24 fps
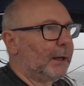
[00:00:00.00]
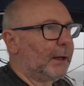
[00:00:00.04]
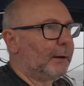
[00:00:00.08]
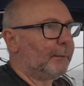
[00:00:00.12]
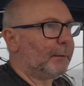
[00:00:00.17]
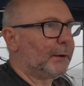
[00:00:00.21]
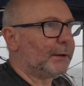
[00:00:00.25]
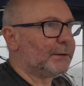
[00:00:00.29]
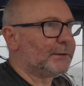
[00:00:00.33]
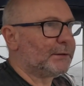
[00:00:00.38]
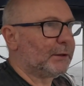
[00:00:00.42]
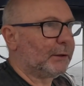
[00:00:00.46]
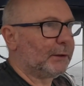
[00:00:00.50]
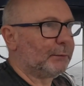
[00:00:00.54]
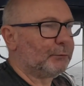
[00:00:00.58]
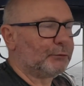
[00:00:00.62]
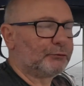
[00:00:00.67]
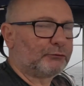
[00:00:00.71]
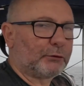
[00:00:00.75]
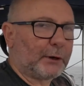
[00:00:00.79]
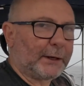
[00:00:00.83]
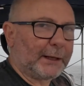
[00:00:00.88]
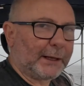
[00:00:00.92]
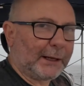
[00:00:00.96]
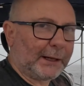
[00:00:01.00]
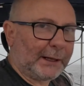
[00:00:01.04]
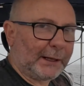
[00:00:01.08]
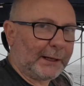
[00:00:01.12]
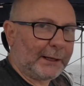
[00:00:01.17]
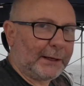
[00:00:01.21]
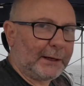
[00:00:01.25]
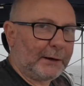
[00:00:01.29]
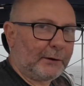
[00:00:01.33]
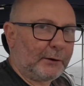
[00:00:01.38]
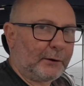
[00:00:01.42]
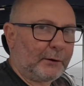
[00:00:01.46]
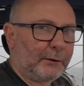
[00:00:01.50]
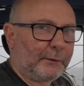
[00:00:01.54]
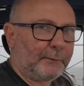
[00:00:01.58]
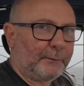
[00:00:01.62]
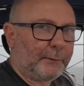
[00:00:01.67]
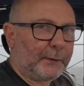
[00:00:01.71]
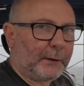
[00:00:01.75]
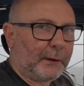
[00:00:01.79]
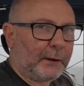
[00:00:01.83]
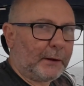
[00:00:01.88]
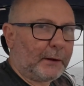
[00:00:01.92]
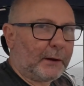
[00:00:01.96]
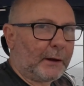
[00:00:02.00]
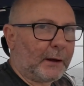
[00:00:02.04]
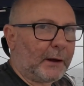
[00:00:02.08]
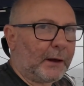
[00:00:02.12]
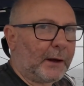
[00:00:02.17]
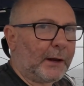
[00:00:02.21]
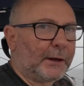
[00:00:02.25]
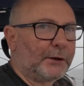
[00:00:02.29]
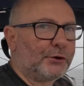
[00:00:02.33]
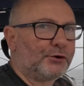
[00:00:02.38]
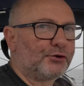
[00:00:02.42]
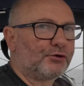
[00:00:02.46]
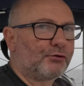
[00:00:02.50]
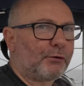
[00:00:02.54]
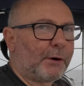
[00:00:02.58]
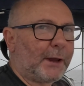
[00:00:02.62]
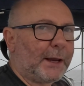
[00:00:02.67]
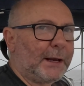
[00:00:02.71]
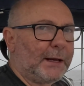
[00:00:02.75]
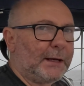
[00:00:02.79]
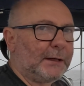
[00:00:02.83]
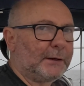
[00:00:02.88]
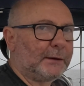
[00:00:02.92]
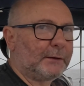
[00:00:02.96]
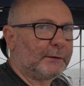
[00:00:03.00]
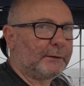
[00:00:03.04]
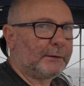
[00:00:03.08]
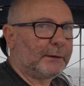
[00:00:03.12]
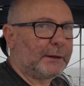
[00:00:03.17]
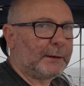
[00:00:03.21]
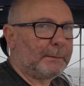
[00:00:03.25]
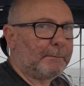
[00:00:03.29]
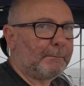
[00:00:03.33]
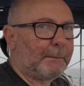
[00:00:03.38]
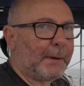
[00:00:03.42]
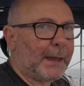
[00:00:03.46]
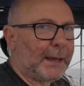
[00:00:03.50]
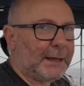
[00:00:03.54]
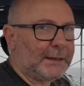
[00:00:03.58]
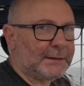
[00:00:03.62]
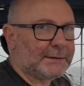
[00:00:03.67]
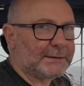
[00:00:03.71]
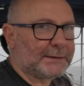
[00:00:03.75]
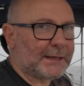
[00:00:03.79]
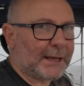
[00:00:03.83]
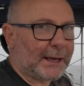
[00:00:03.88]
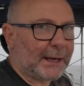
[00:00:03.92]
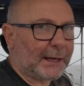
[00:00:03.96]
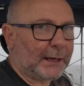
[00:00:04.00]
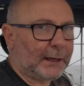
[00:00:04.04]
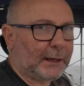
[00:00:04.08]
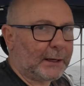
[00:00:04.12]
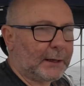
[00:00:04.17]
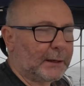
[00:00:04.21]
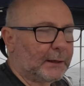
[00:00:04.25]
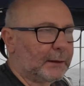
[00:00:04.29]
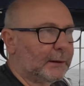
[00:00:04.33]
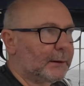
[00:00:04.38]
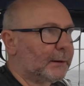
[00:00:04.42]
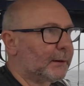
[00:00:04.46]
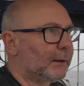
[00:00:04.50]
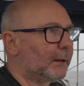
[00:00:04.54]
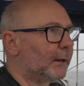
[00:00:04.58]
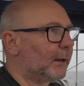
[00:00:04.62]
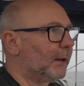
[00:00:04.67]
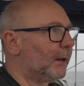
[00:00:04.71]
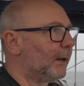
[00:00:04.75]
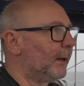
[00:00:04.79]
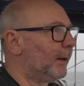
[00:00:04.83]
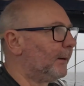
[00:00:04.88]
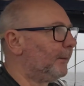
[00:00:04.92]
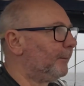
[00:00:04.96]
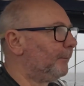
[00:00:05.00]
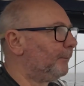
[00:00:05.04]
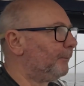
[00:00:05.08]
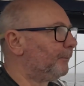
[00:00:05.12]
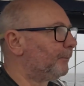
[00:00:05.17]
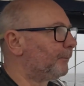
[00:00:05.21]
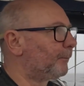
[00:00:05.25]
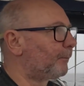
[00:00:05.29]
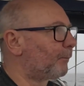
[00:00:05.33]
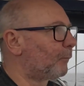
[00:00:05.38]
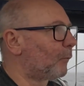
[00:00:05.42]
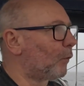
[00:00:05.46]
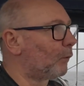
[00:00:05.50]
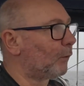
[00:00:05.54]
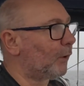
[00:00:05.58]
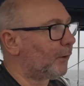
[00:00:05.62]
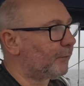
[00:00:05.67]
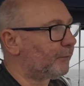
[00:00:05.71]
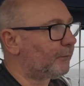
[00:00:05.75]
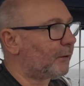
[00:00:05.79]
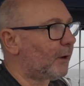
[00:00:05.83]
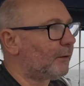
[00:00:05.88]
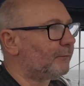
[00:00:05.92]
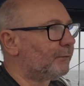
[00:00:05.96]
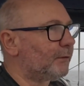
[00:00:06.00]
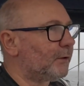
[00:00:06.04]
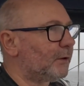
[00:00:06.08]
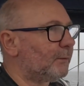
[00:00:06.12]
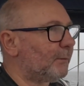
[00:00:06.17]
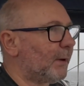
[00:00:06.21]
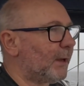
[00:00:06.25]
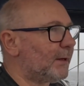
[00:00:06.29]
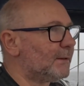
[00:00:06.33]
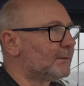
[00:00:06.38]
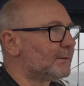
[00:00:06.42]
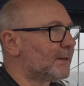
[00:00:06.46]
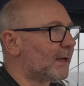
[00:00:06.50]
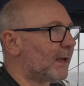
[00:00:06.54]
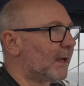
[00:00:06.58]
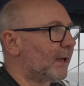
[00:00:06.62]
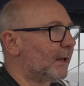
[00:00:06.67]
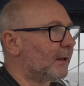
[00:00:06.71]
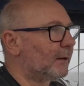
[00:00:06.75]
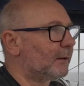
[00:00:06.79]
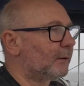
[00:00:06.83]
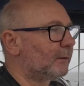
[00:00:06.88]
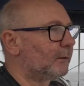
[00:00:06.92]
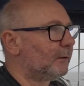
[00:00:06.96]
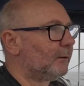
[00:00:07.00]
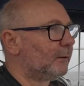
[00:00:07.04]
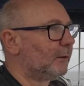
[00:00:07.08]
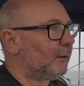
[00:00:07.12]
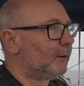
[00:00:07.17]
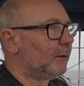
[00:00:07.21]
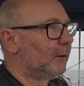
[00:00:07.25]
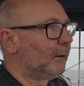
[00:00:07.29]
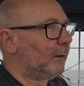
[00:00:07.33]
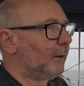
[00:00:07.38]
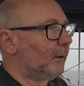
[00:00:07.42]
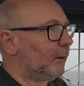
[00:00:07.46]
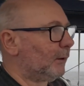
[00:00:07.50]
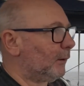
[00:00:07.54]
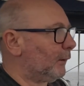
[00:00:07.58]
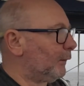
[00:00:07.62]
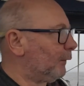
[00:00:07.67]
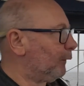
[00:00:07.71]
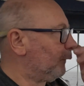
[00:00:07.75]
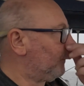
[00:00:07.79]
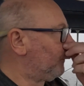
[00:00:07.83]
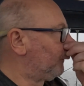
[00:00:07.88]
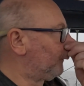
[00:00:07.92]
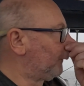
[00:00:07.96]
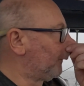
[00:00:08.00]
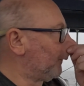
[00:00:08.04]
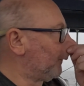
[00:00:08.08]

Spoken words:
until it was running clear. I drained the main tank. I siphoned the main tank, so